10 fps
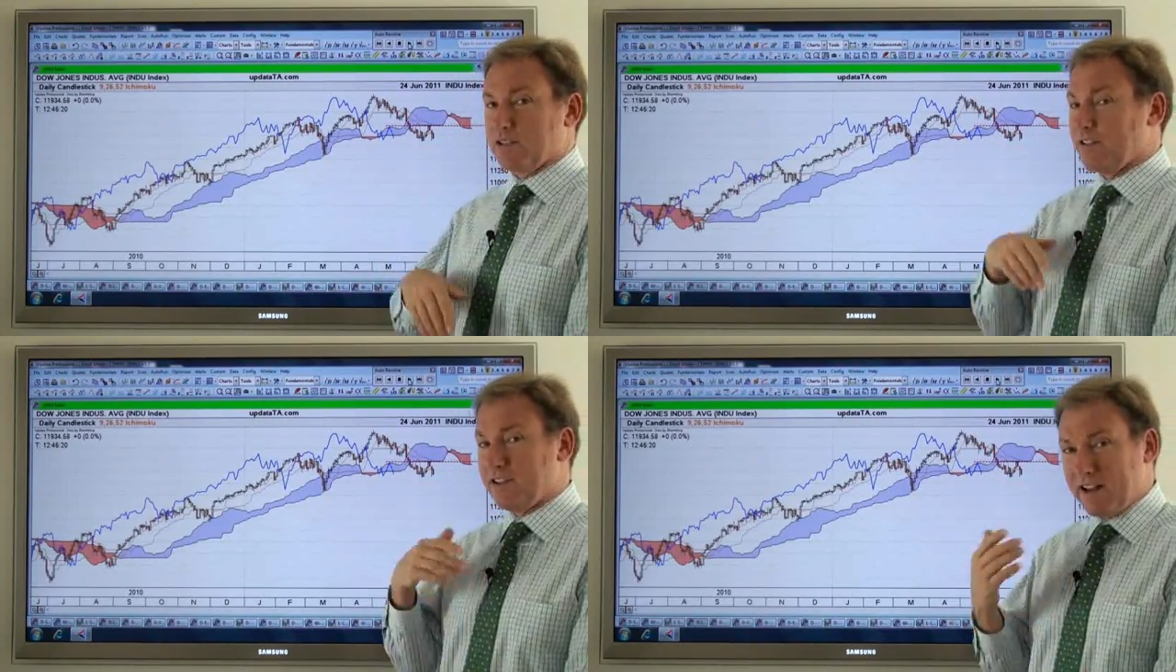
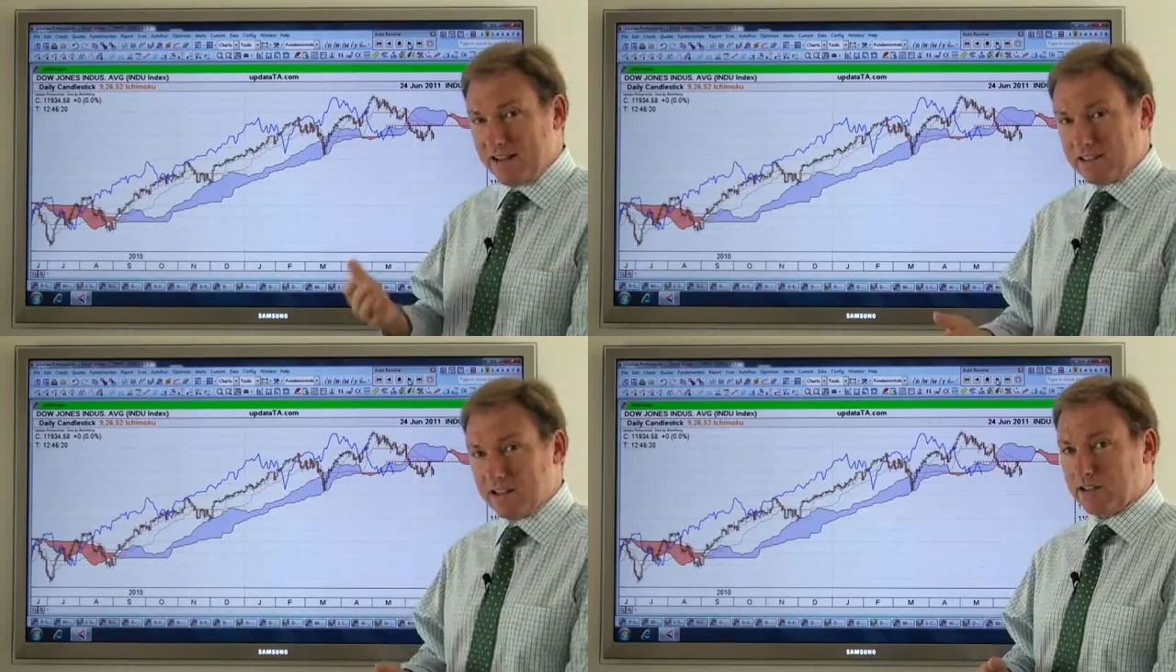The
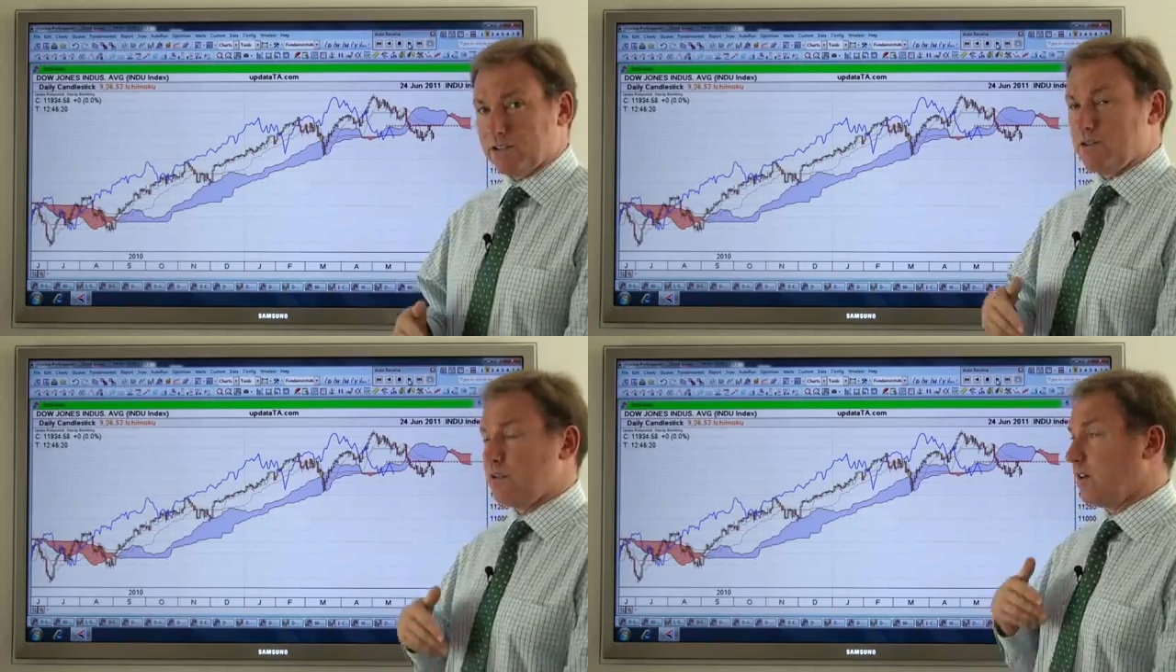NatGas
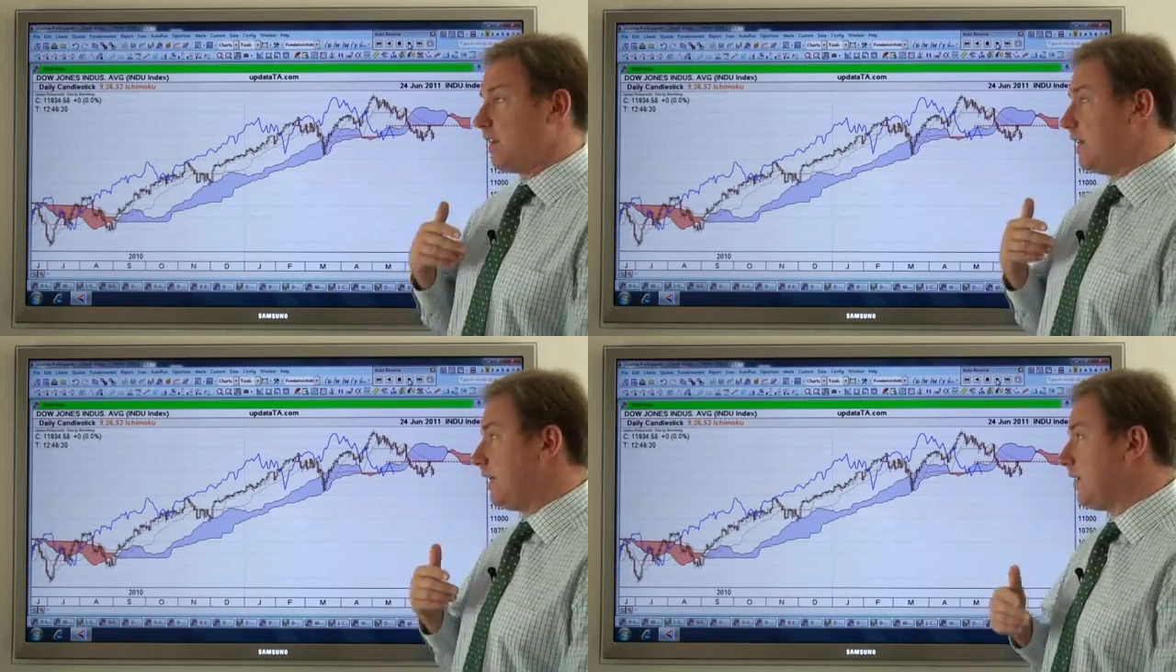through the
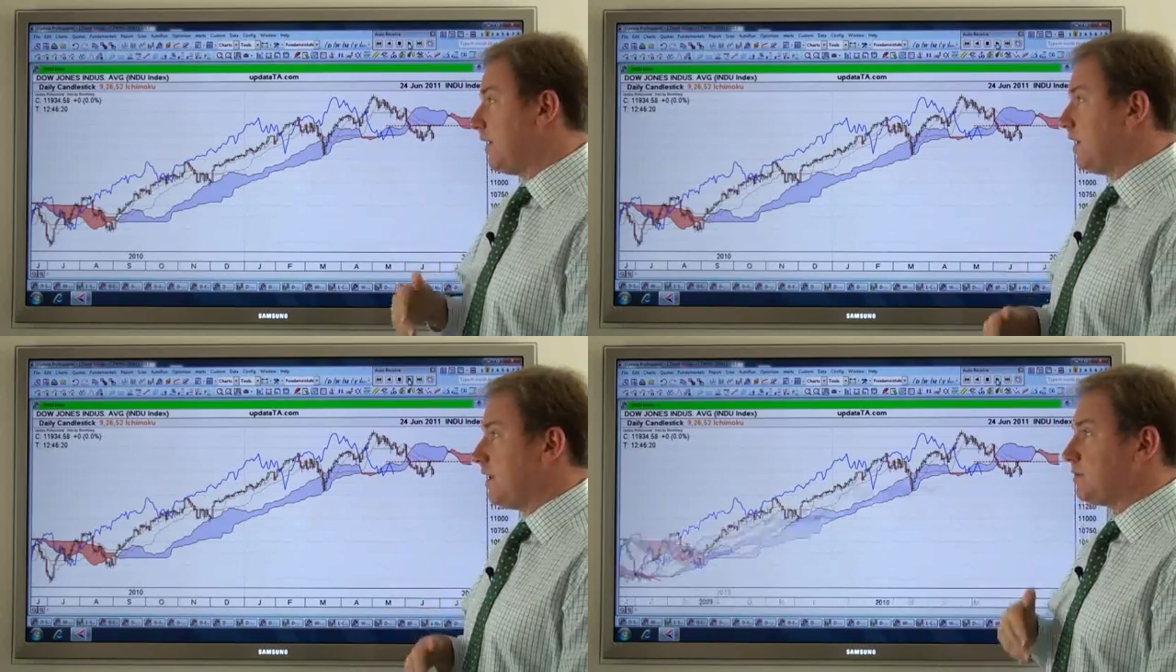cloud,
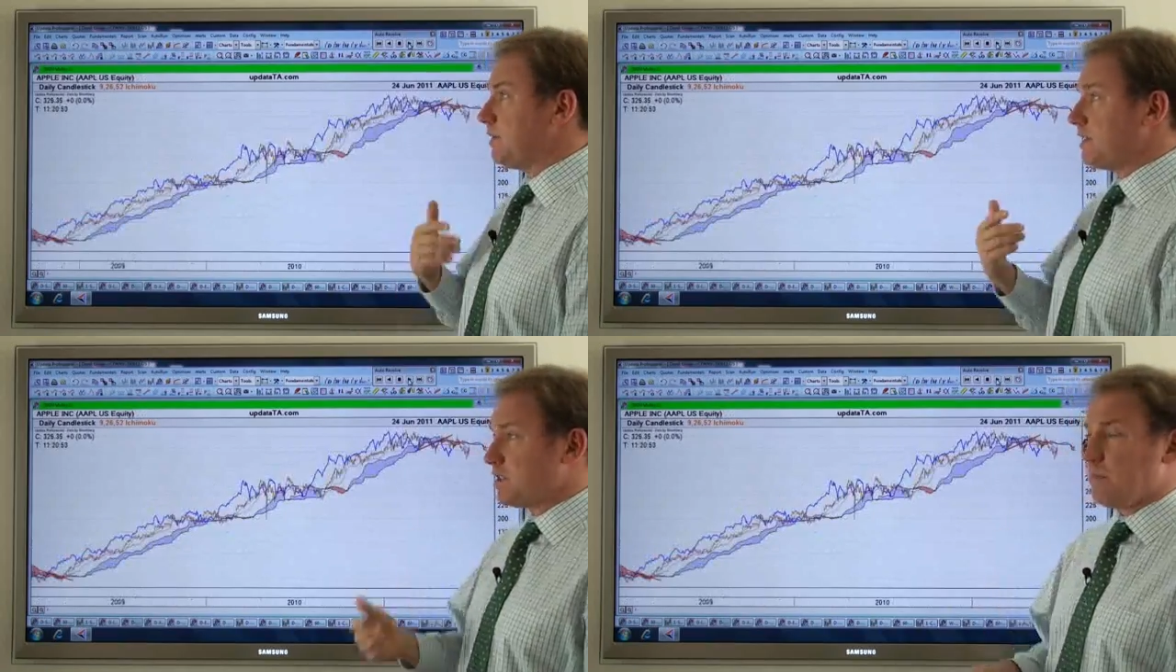as we'd
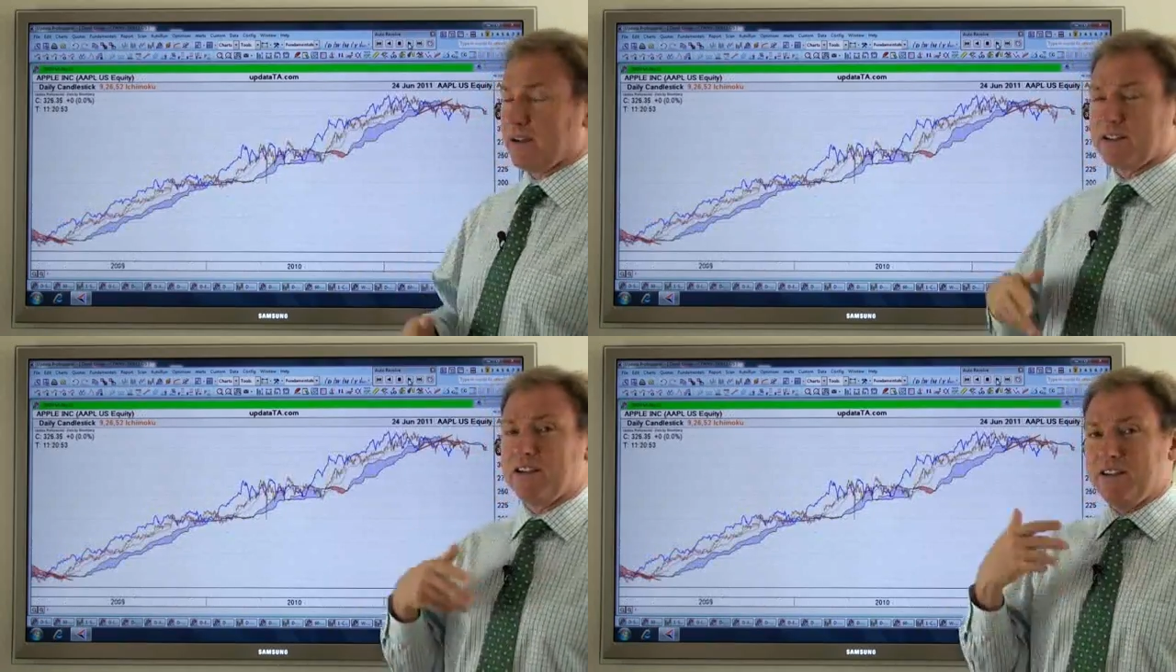expect.